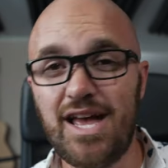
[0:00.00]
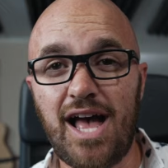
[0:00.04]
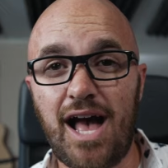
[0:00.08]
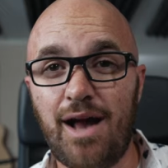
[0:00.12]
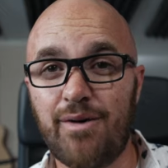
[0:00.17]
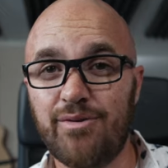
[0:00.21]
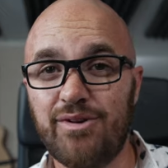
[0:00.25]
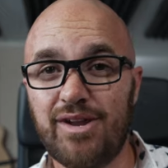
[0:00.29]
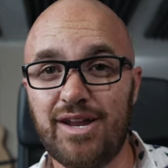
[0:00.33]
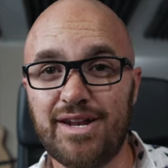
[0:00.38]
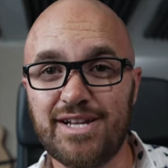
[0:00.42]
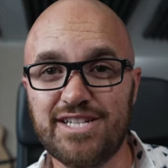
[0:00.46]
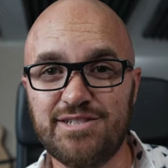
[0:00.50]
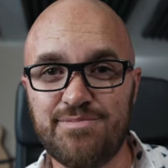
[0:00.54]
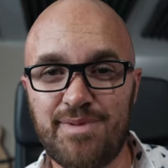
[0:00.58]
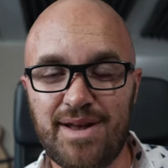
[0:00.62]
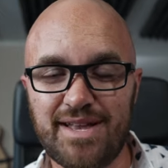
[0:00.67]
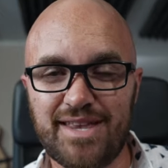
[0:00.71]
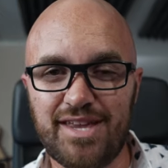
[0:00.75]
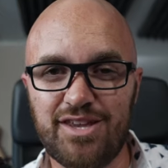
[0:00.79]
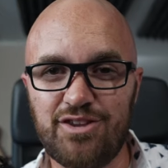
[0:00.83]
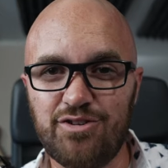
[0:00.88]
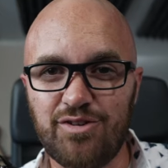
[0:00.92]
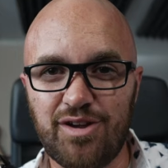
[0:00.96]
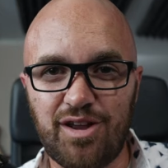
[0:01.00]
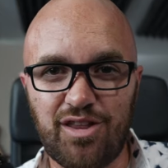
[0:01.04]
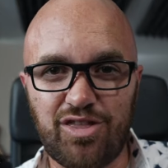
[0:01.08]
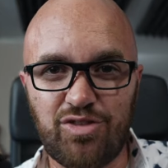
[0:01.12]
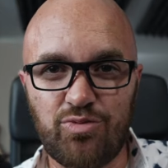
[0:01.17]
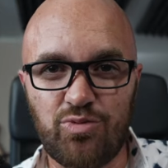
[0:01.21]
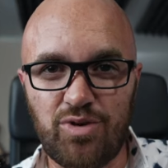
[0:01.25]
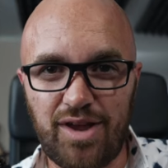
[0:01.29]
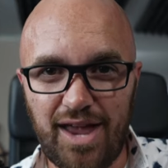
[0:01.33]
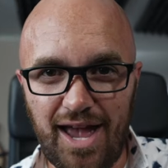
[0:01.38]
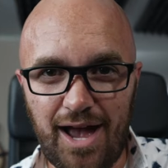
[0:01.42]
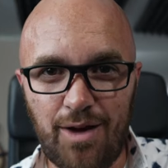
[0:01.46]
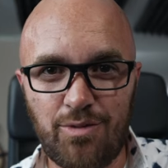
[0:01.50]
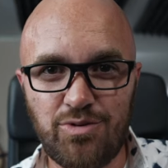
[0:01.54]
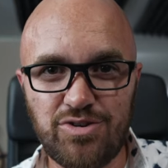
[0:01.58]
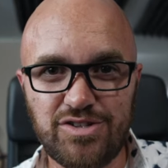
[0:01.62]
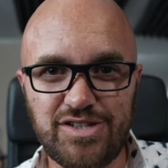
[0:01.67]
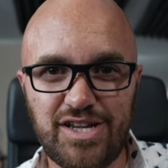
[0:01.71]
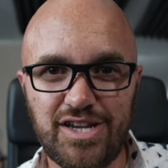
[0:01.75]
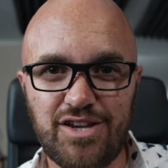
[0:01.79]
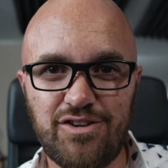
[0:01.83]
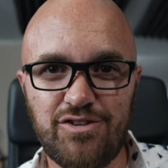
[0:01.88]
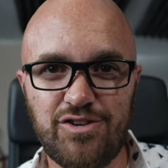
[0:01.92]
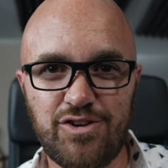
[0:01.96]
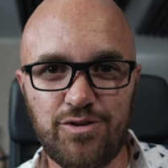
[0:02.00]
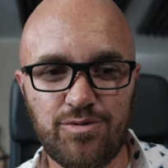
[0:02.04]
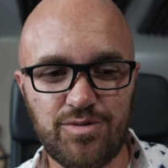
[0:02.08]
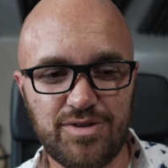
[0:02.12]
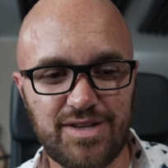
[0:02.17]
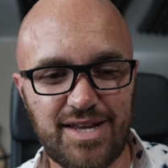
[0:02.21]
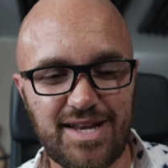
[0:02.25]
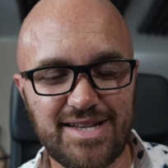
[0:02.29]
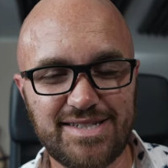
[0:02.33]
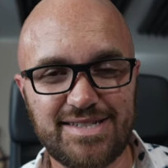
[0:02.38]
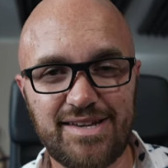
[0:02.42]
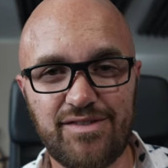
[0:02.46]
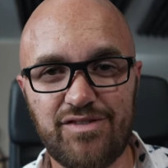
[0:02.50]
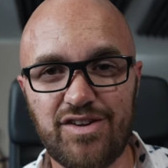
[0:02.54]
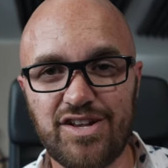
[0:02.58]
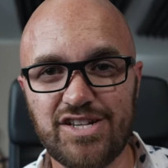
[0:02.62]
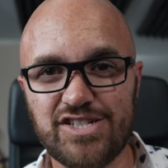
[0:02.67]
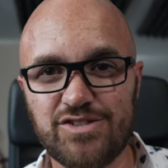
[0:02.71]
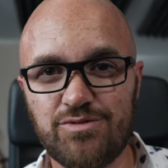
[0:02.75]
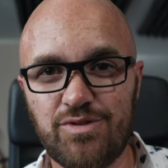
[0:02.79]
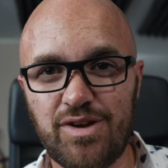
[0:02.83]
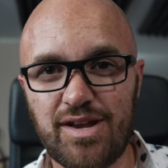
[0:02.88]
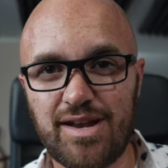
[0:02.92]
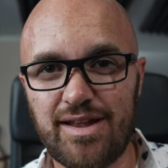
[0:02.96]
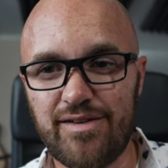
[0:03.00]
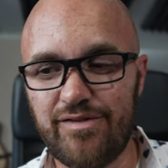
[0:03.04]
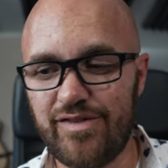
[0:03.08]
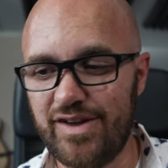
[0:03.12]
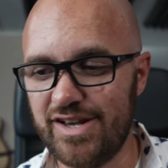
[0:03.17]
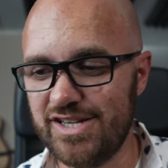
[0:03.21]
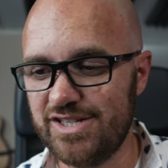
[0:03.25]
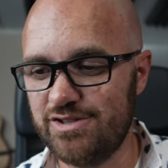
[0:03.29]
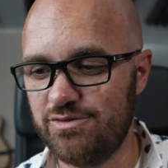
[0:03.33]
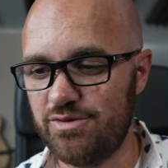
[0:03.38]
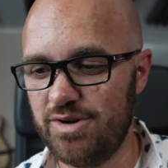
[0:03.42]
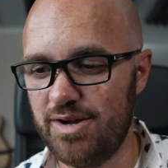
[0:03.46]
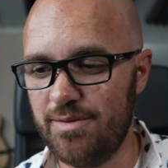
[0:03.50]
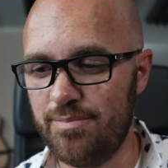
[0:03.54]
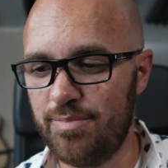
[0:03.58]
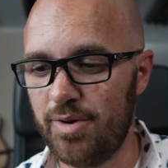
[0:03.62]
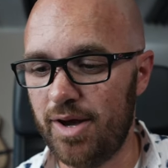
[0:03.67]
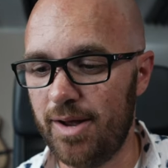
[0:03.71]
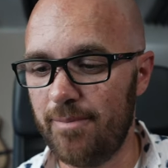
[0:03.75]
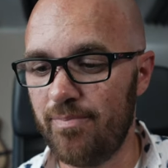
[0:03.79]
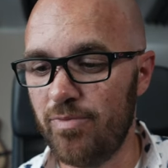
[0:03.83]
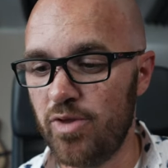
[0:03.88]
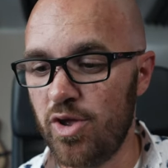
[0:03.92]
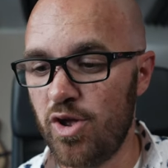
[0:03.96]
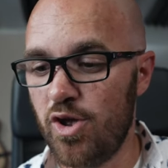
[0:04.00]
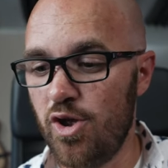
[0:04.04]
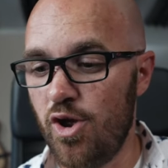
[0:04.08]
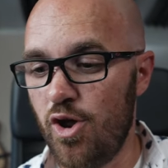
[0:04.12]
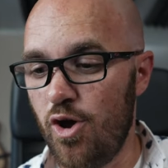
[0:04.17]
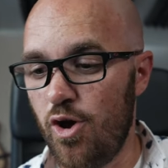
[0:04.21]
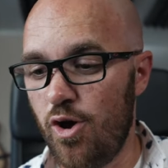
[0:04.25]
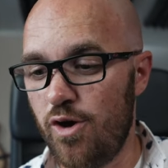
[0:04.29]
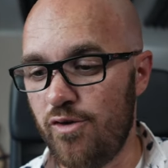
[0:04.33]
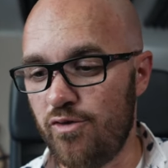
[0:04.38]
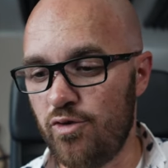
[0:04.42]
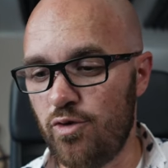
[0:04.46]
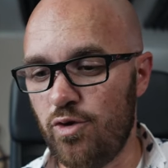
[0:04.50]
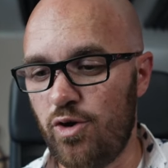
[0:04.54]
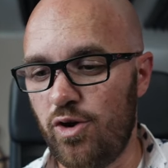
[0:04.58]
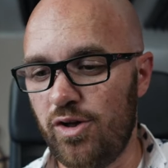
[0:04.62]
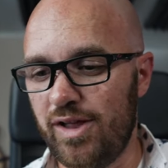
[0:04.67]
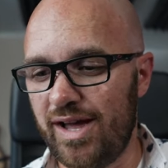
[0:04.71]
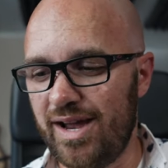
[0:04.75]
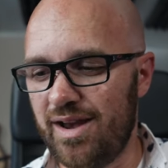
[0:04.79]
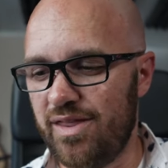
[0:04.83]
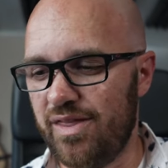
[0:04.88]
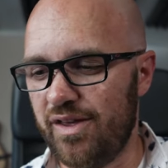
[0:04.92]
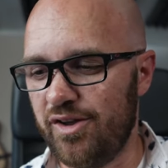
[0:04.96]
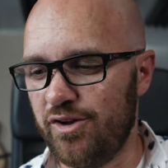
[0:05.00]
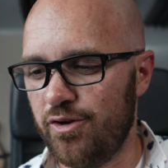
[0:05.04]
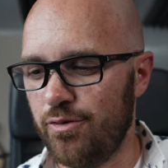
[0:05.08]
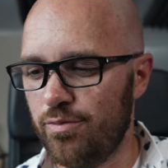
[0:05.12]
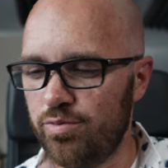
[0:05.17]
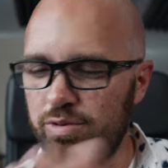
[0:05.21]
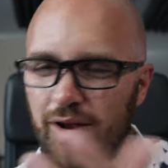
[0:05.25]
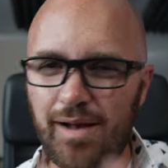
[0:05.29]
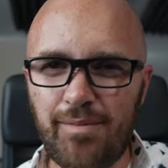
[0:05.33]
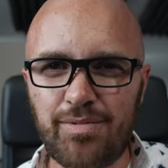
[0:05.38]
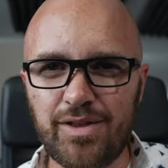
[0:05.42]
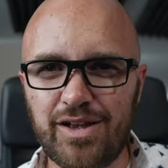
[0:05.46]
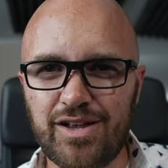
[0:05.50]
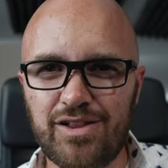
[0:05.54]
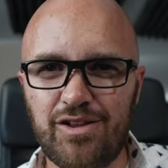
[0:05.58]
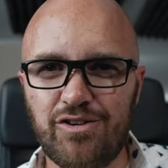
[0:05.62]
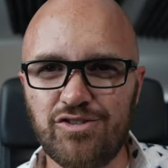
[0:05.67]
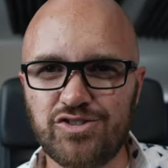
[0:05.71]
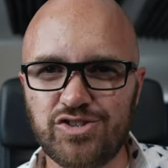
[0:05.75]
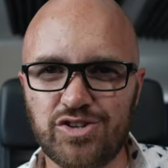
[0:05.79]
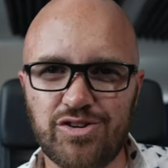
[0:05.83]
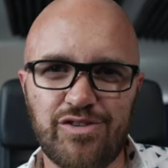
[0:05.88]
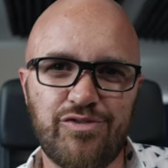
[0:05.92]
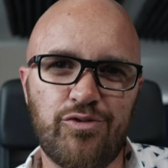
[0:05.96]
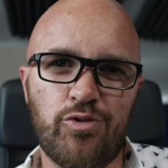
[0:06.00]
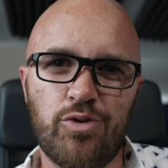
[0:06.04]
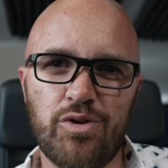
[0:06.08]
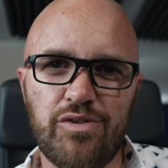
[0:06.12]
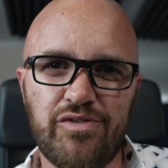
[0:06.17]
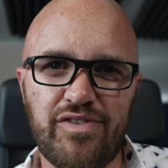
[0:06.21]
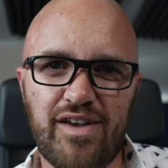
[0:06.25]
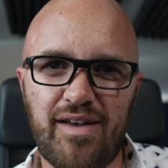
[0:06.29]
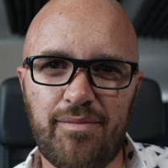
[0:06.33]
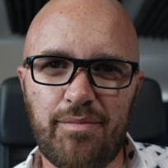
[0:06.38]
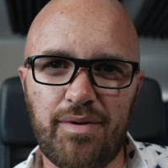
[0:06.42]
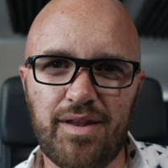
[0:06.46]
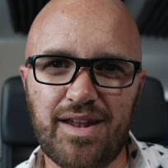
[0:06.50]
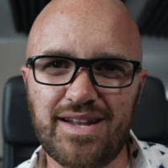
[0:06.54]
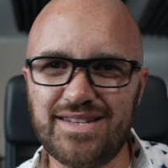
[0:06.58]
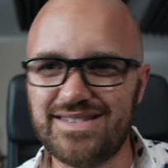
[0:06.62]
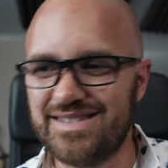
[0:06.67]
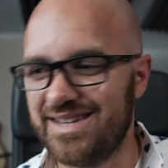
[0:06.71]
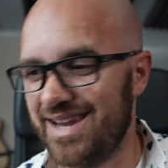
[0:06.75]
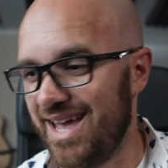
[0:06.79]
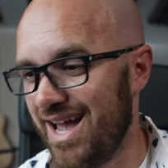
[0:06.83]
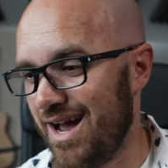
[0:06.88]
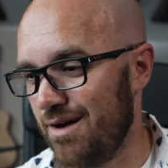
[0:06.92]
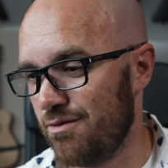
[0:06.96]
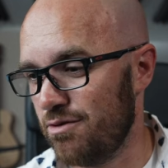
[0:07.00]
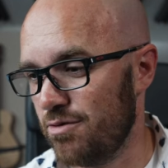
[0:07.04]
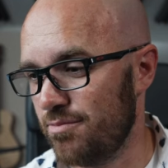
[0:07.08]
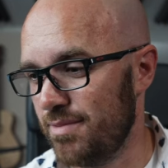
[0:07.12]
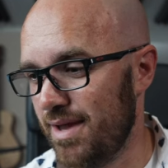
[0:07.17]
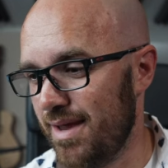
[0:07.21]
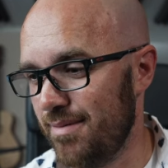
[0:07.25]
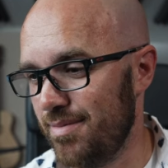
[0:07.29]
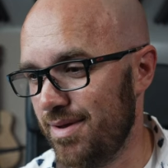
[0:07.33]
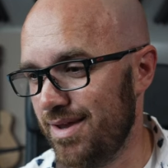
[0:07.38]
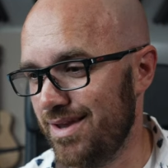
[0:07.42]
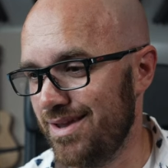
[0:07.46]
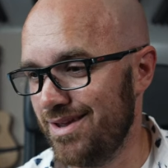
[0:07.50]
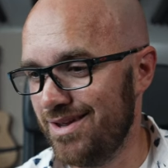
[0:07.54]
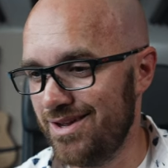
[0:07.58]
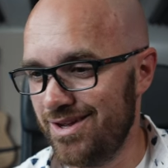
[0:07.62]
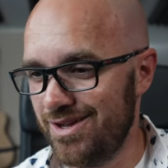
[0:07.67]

I would not expect that you'll get three hours like you do with the A7S3 and FX3, but overall, I think you're probably closer to 45 minutes, an hour maybe.